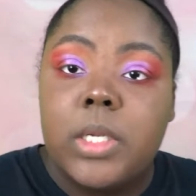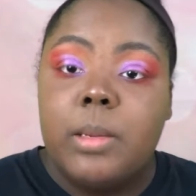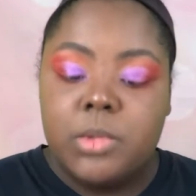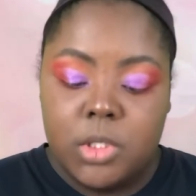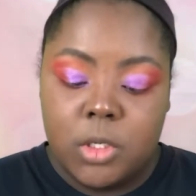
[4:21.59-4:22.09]
So now
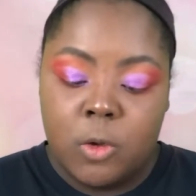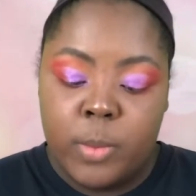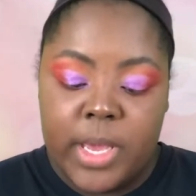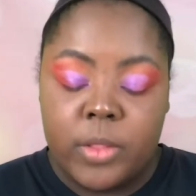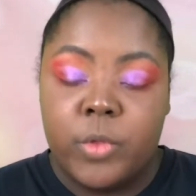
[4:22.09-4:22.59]
I'm just gonna go
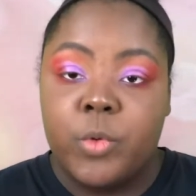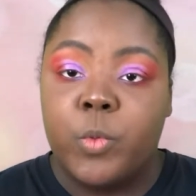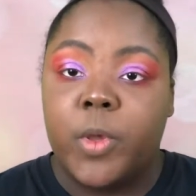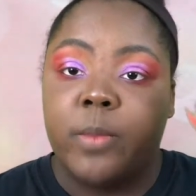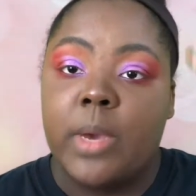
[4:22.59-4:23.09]
back
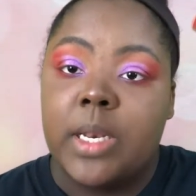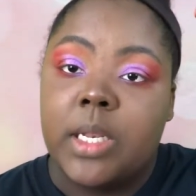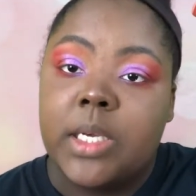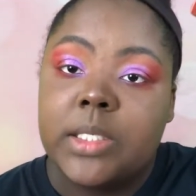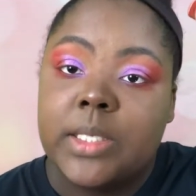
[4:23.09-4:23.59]
through with my
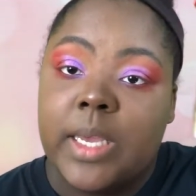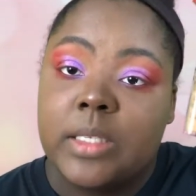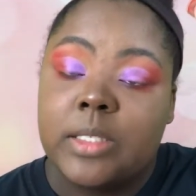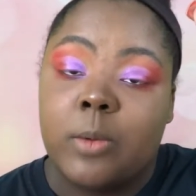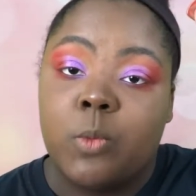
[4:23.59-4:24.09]
NYX
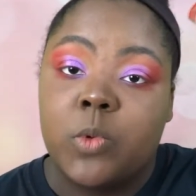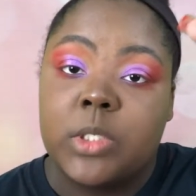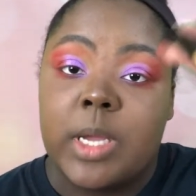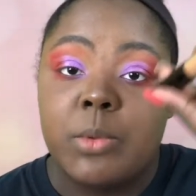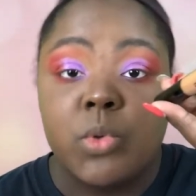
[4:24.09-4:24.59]
Can't Stop Won't
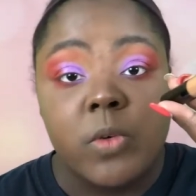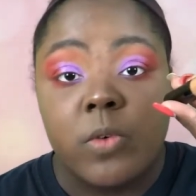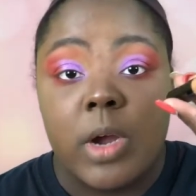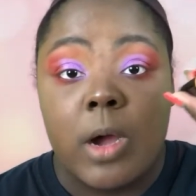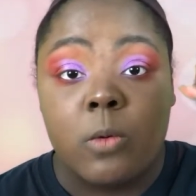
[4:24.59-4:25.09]
Stop
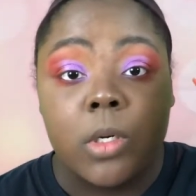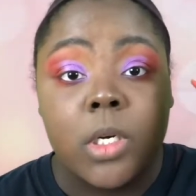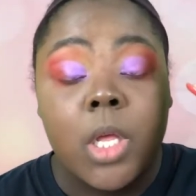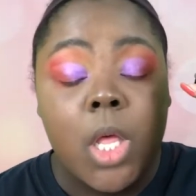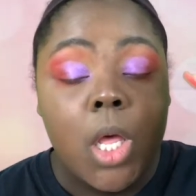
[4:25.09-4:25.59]

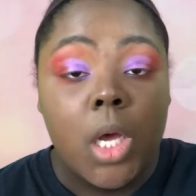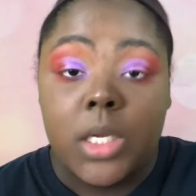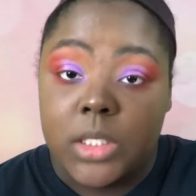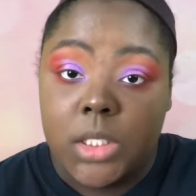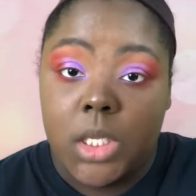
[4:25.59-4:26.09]
24-hour
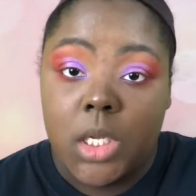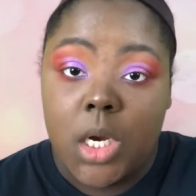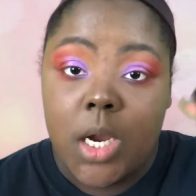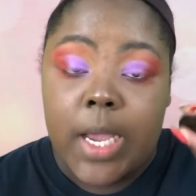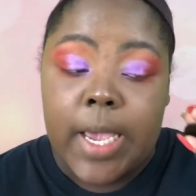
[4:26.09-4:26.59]

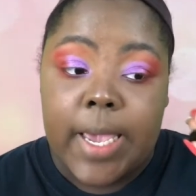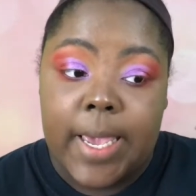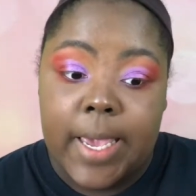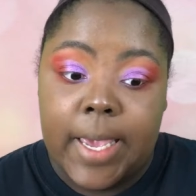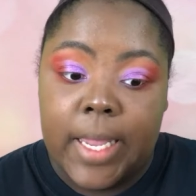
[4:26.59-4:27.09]
concealer,
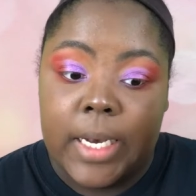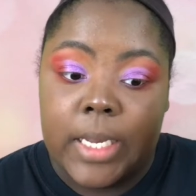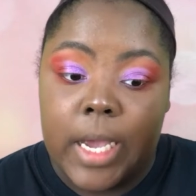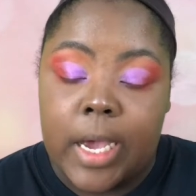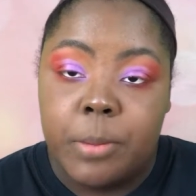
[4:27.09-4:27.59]

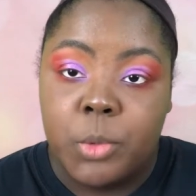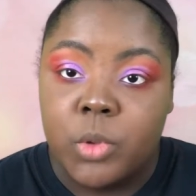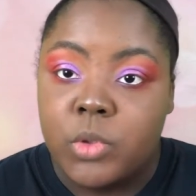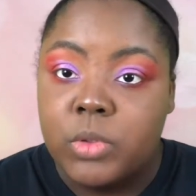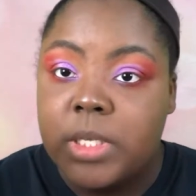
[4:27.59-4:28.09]
and I'm
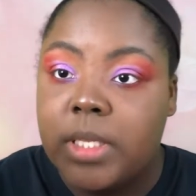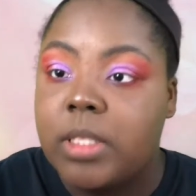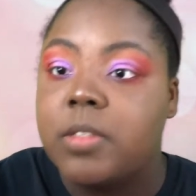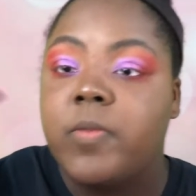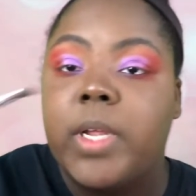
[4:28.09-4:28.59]
going to take
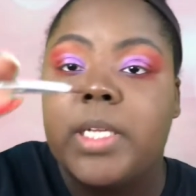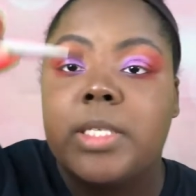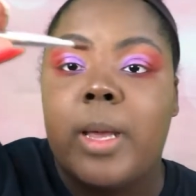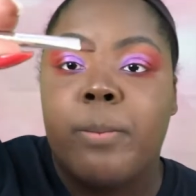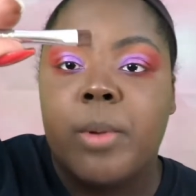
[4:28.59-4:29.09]
this flat
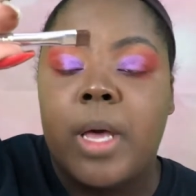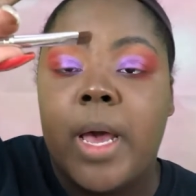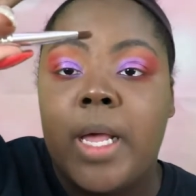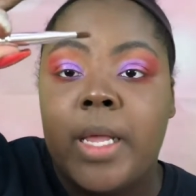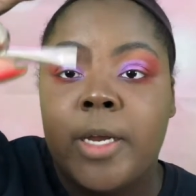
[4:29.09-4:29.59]
top
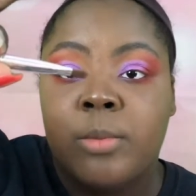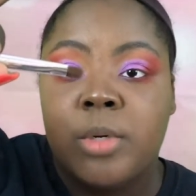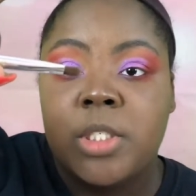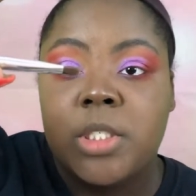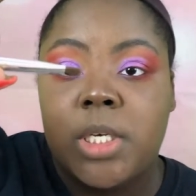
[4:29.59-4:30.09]
eyeliner
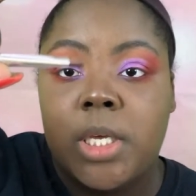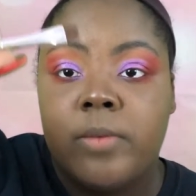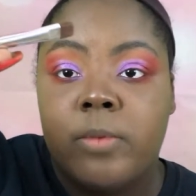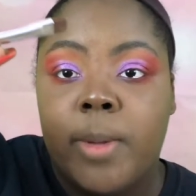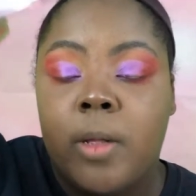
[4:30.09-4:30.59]
brush
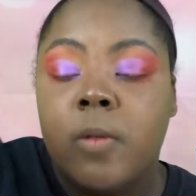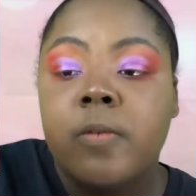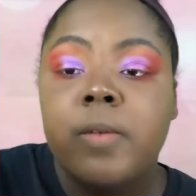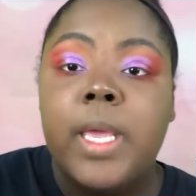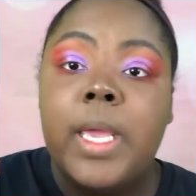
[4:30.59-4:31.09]
again from
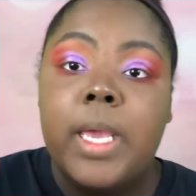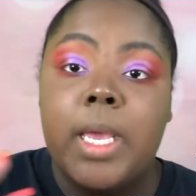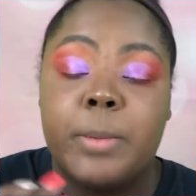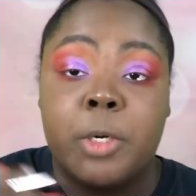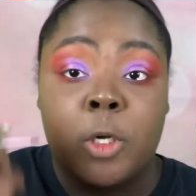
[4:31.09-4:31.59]
e.l.f.
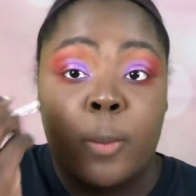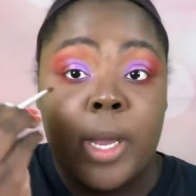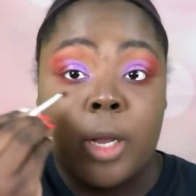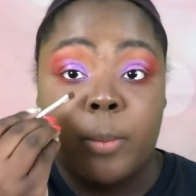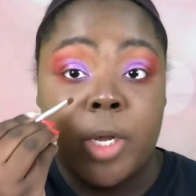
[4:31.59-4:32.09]
and I'm gonna go
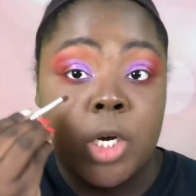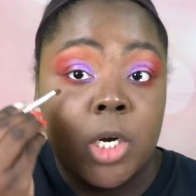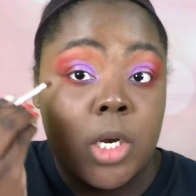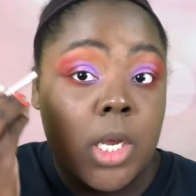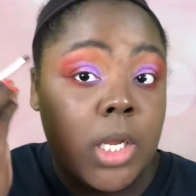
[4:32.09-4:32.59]
back up
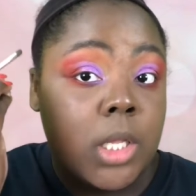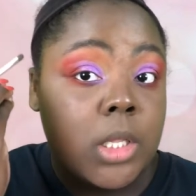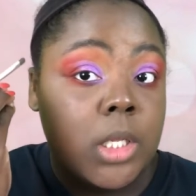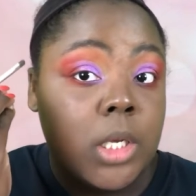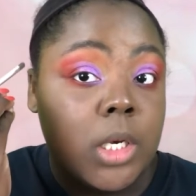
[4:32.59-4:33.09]
under and
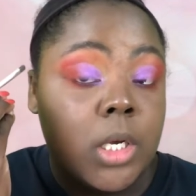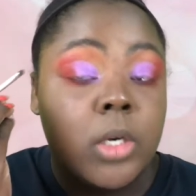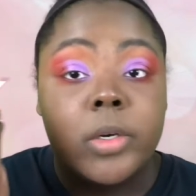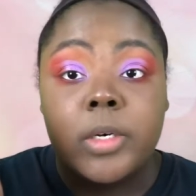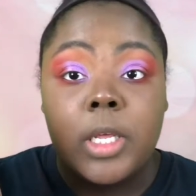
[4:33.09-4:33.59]
clean
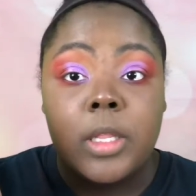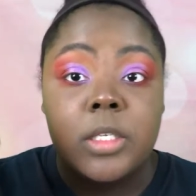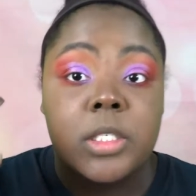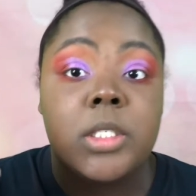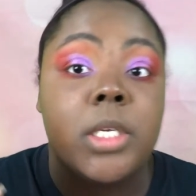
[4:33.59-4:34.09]
underneath
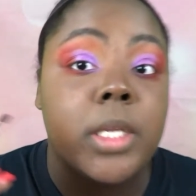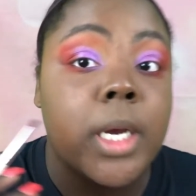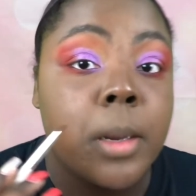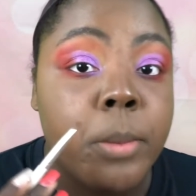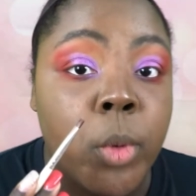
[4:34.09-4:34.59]
just to get
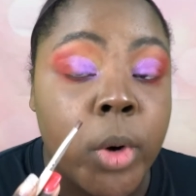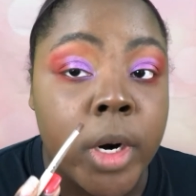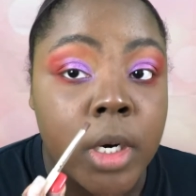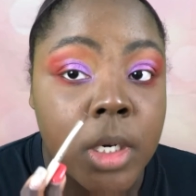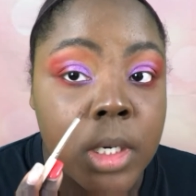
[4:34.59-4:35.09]
like a
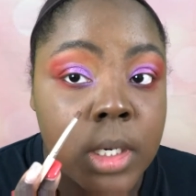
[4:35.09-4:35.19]
more